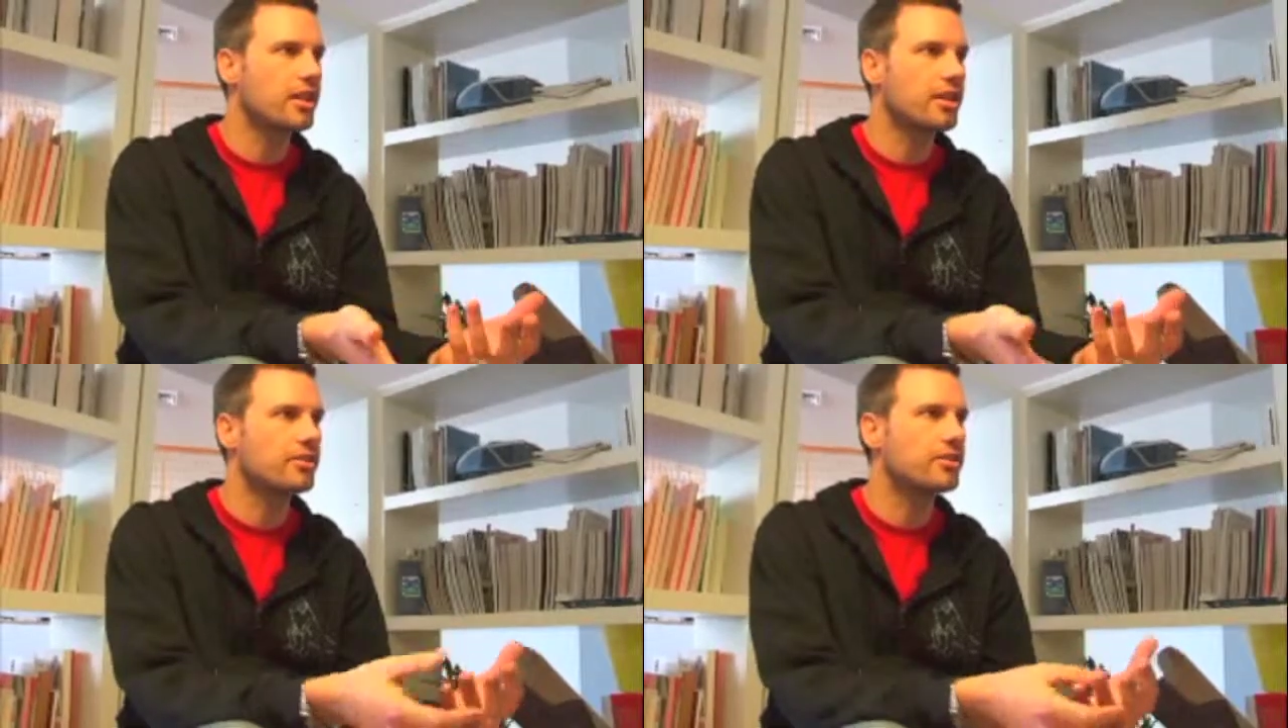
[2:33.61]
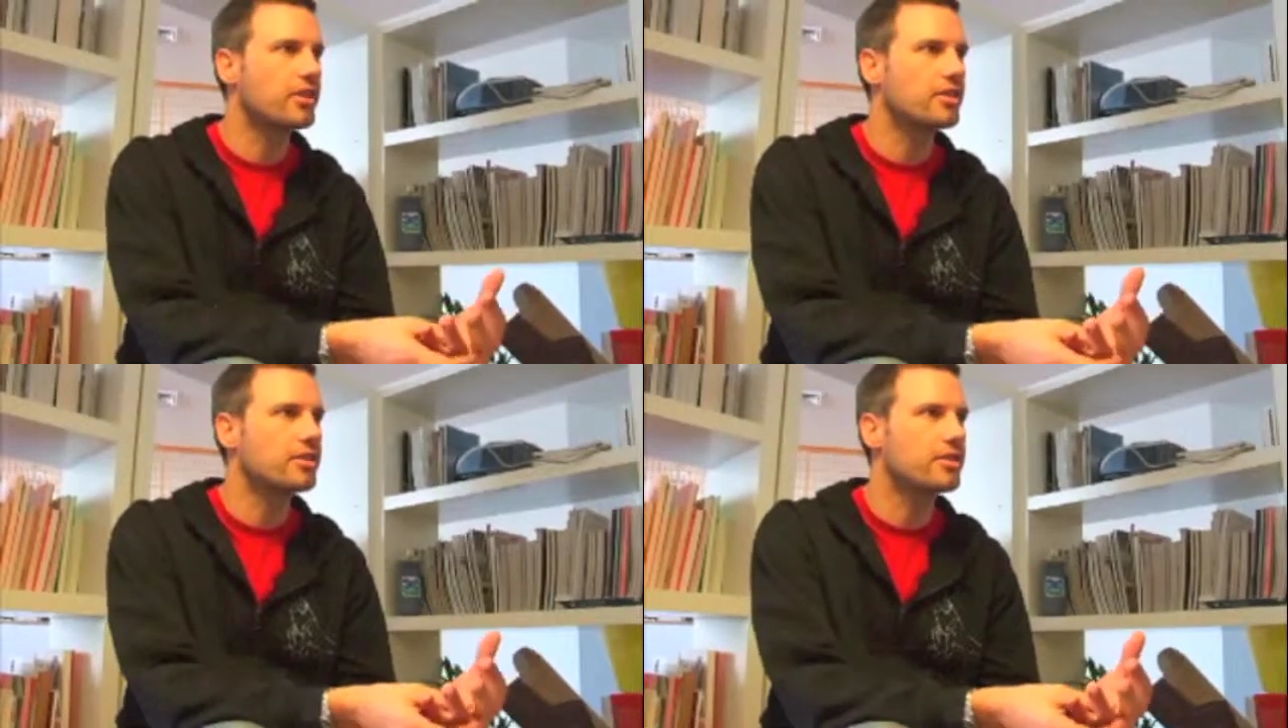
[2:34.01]

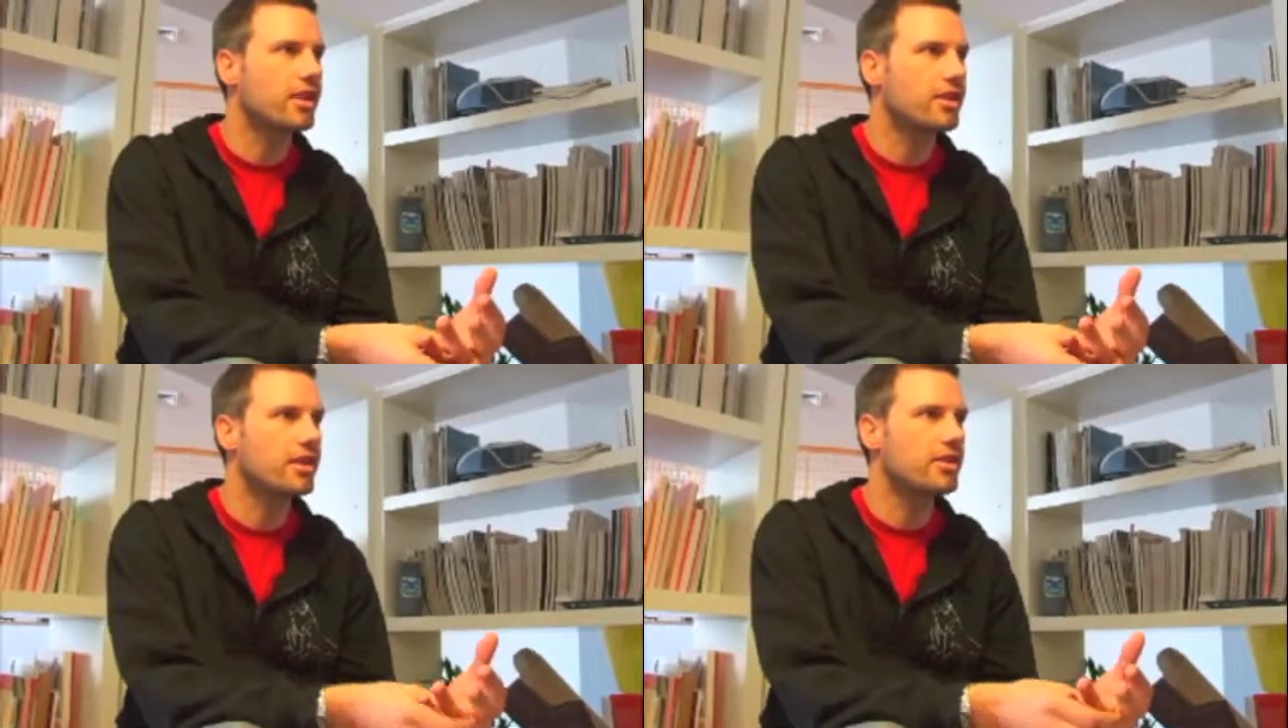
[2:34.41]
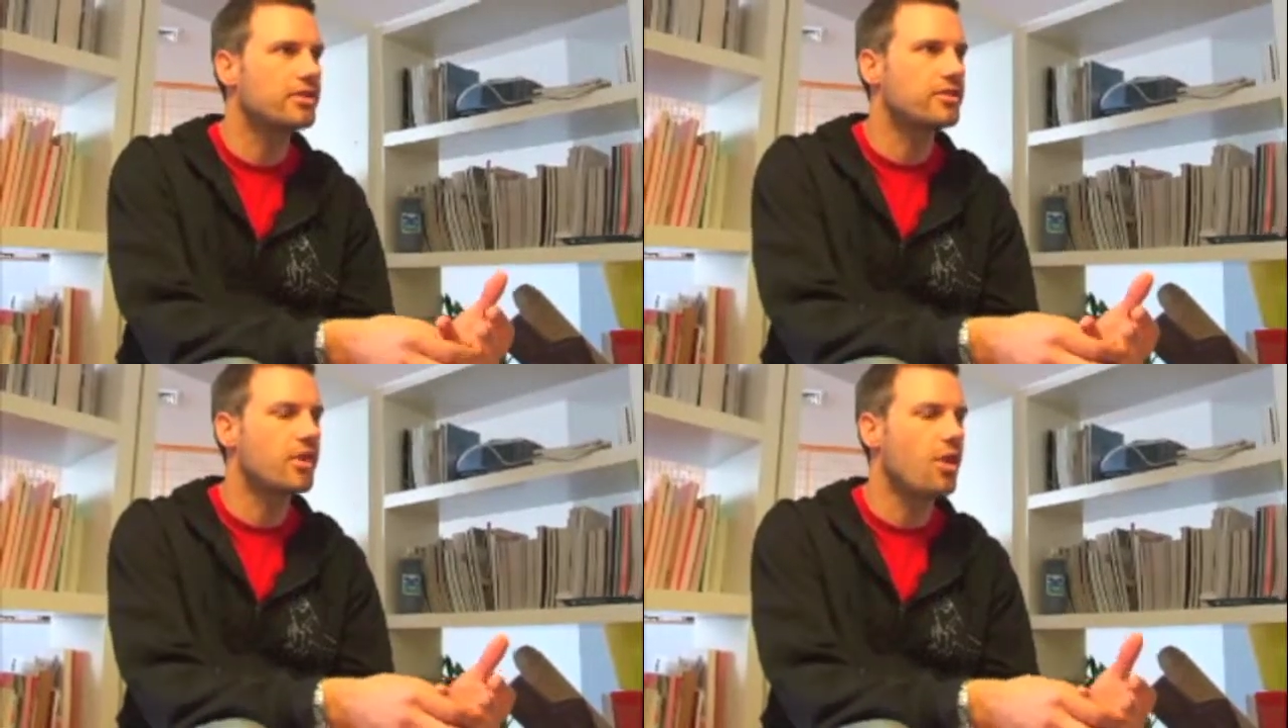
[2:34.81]
They're
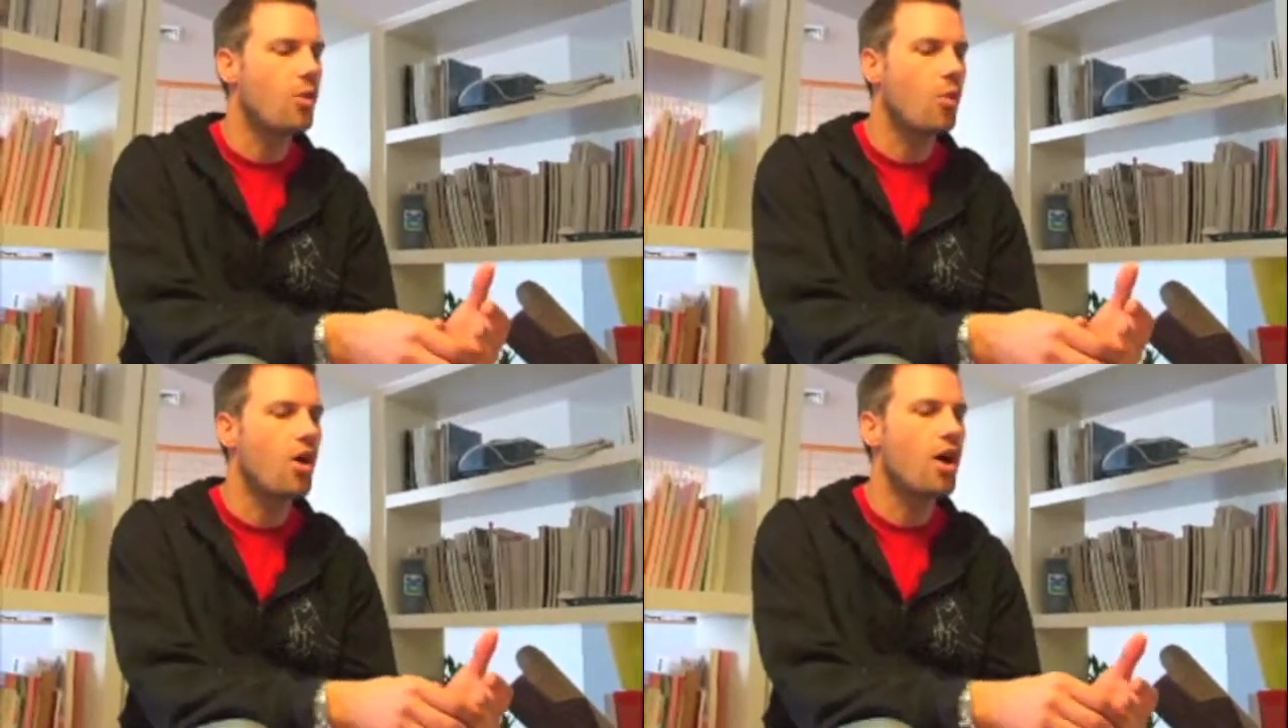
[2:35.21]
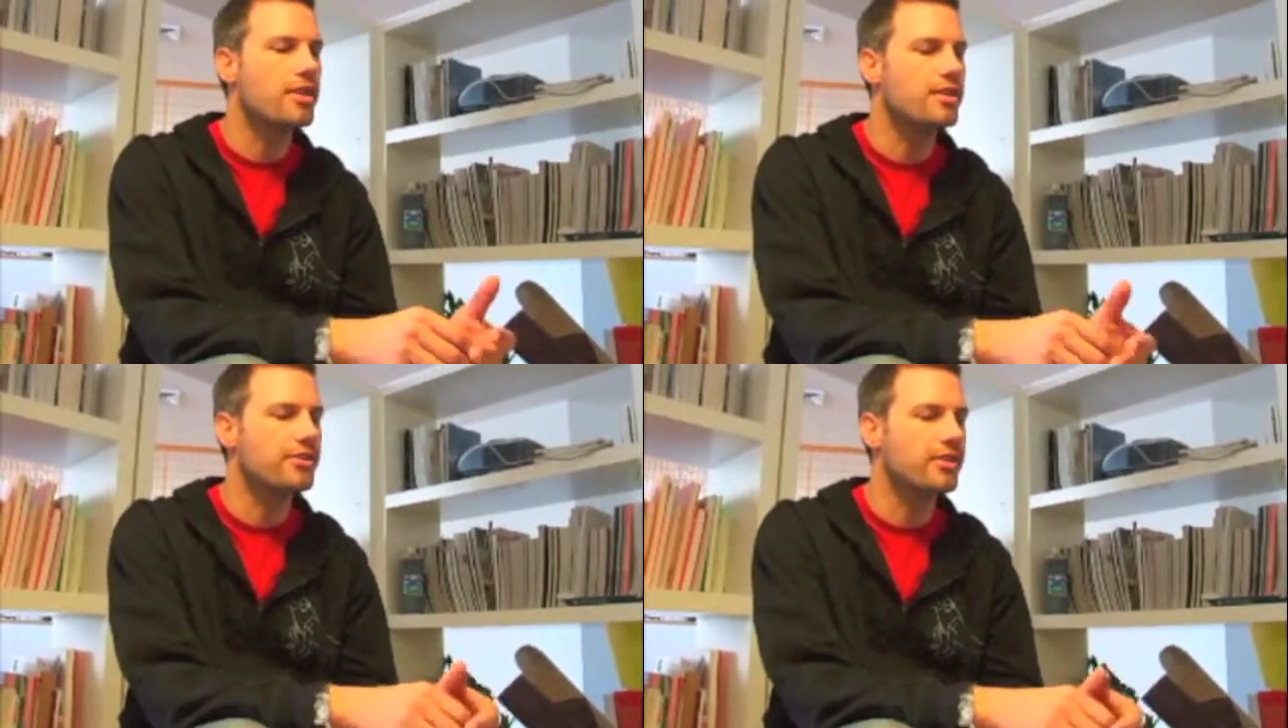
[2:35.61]
just
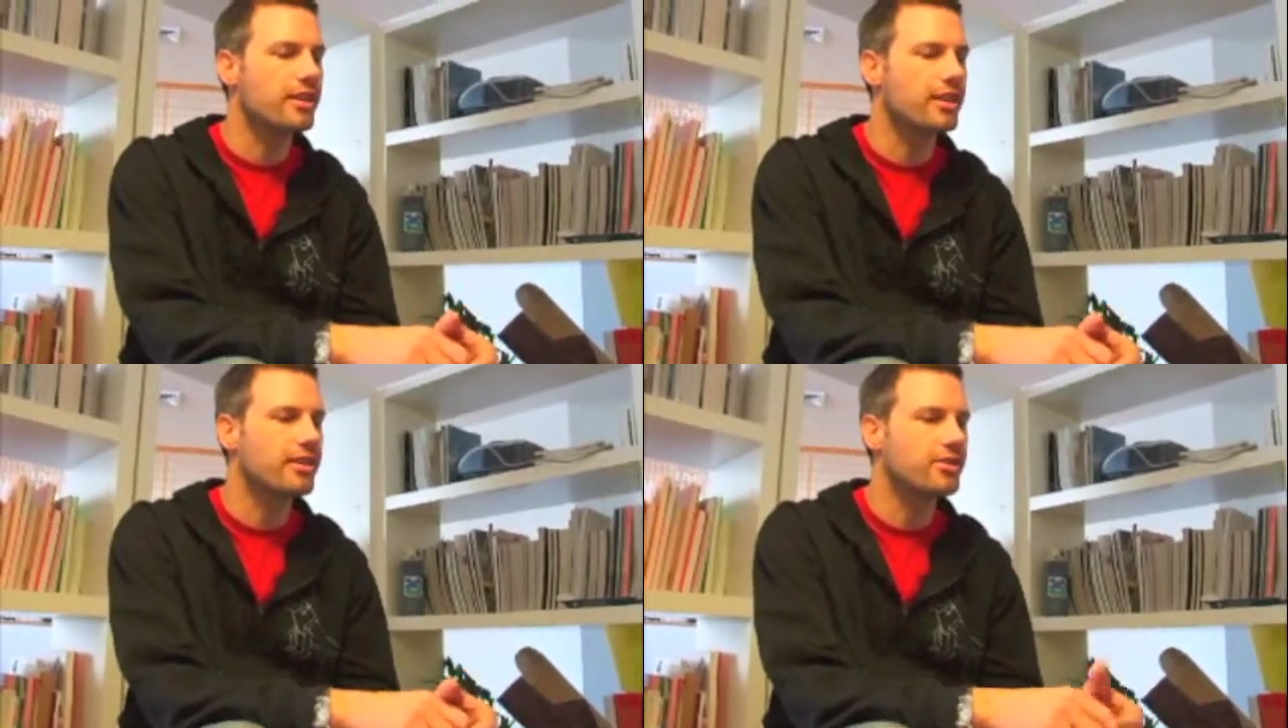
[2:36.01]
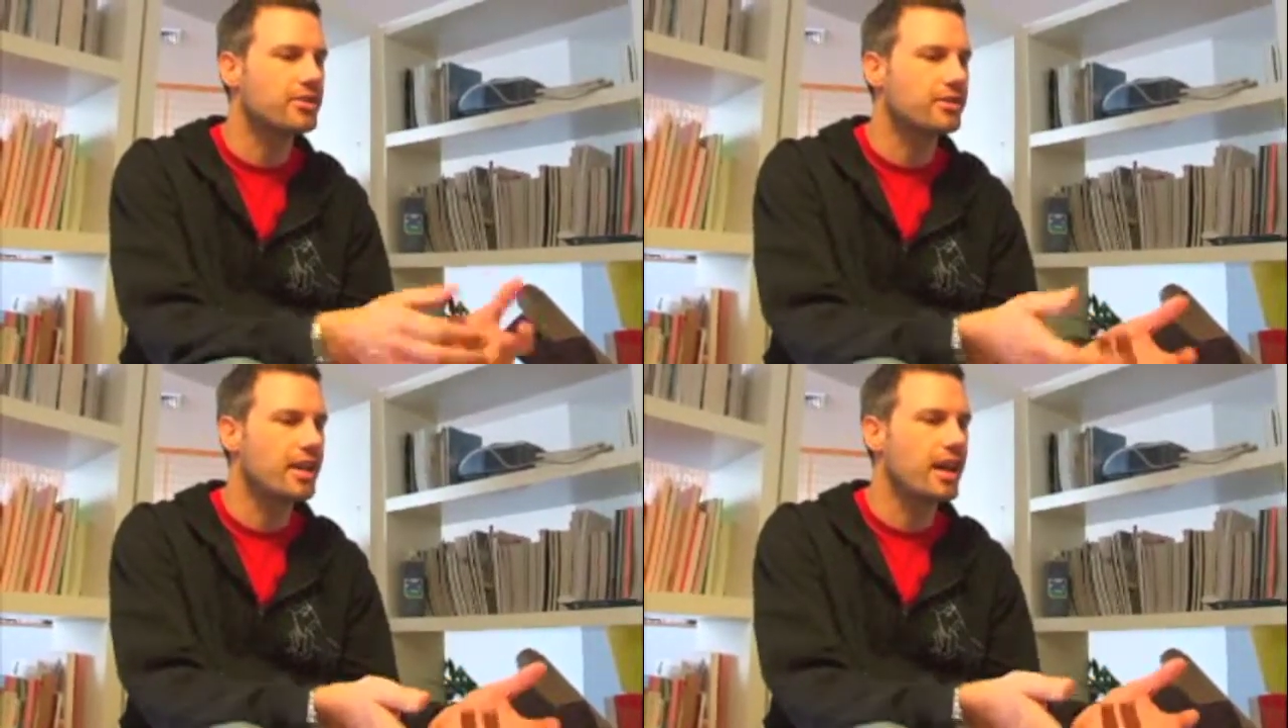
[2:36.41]
wired differently,
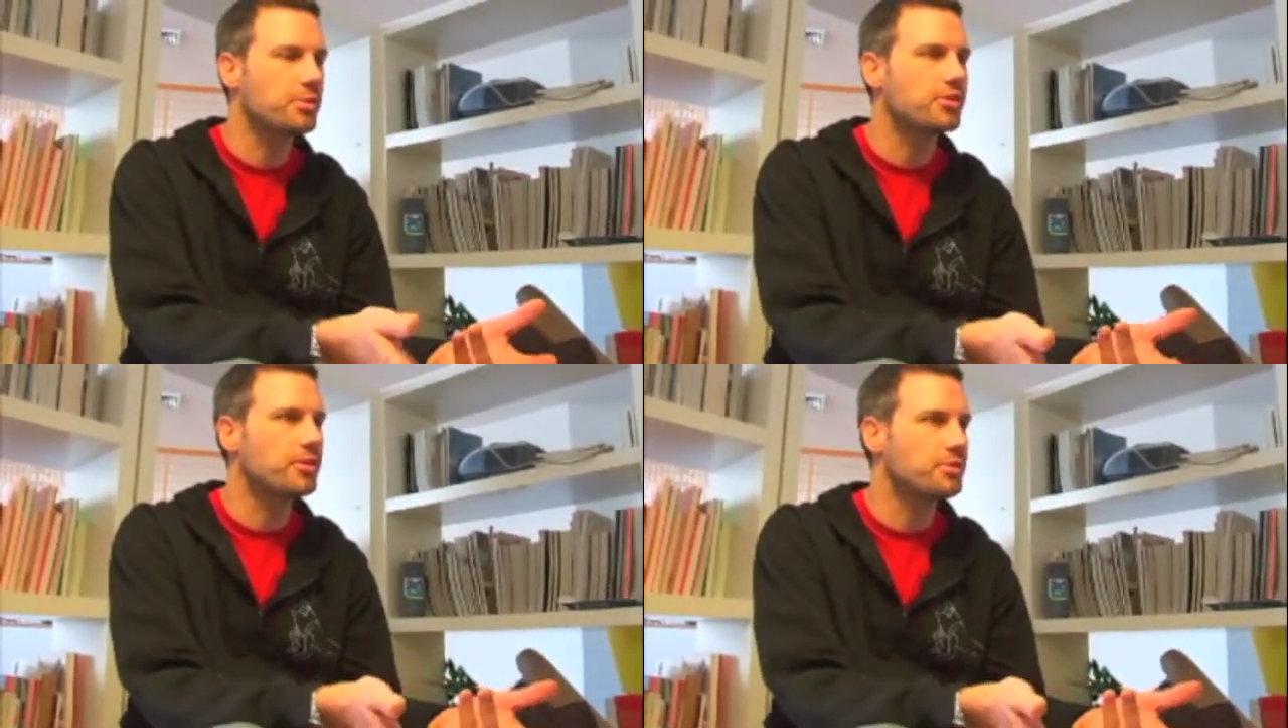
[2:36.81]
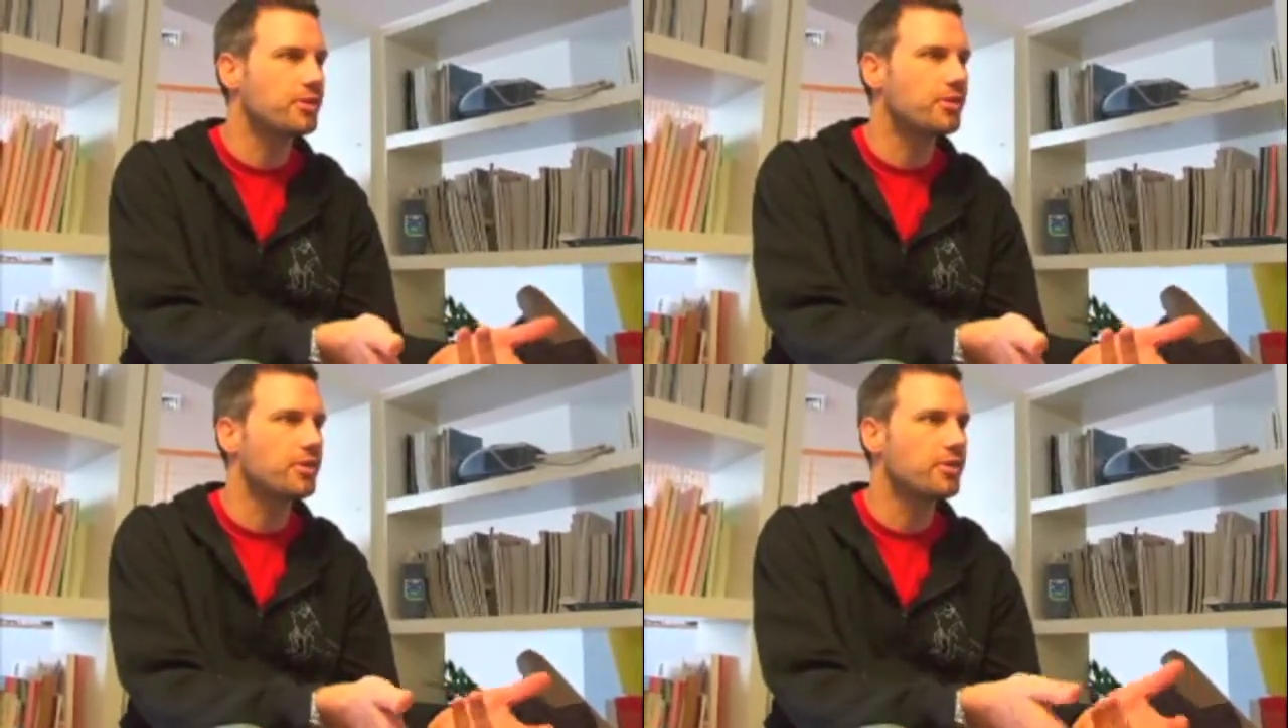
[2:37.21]
which enables them
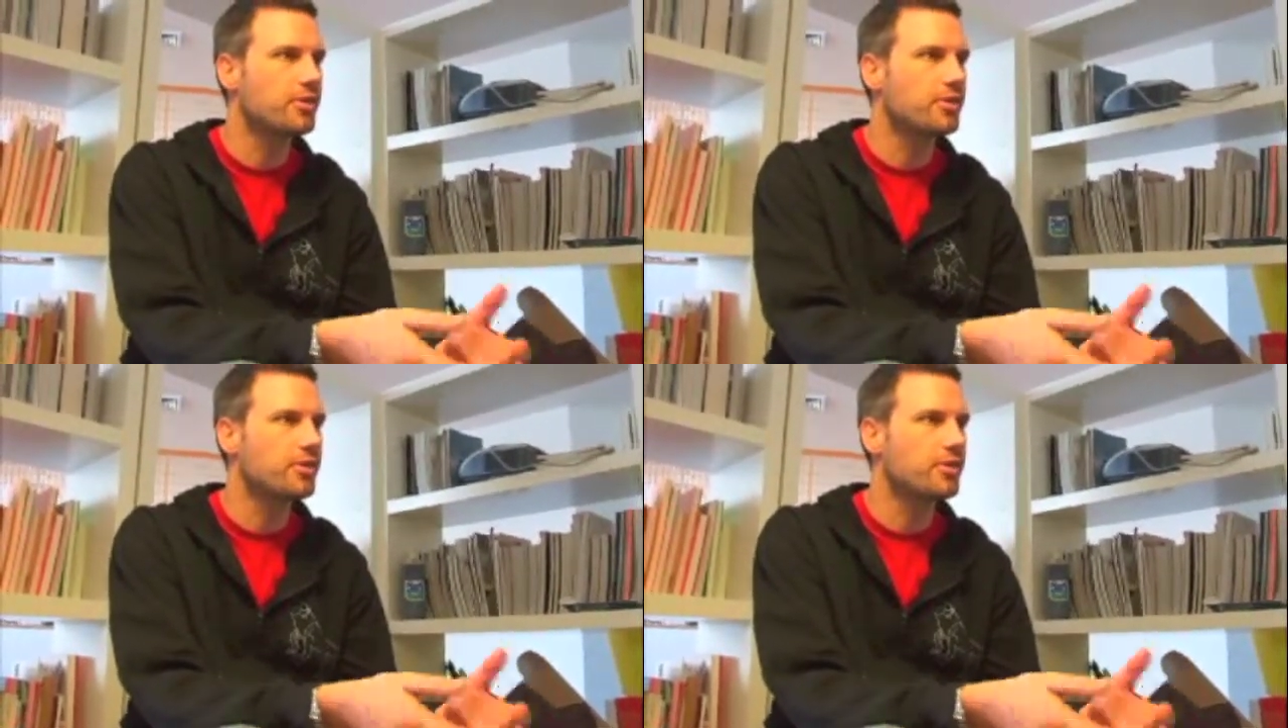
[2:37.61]
to do